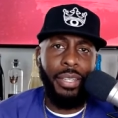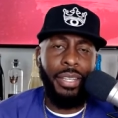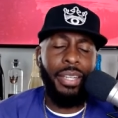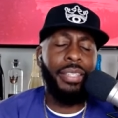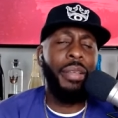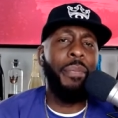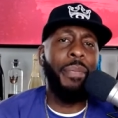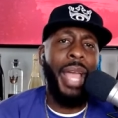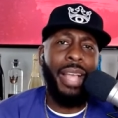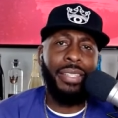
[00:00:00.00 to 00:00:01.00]
It is a
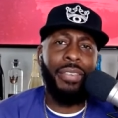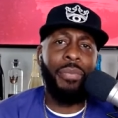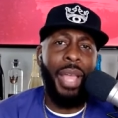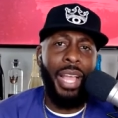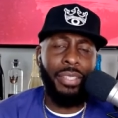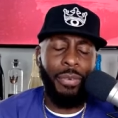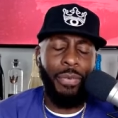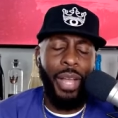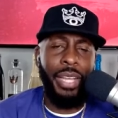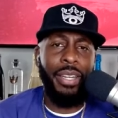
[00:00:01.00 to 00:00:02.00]
massive, massive
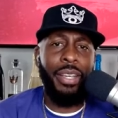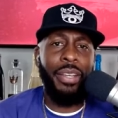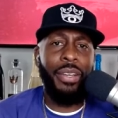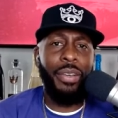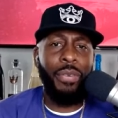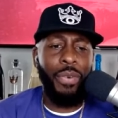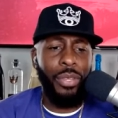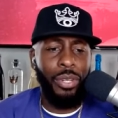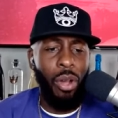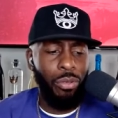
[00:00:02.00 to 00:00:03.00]
fight for
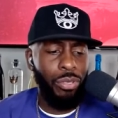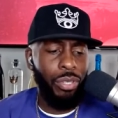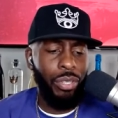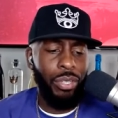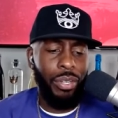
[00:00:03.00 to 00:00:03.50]
the culture,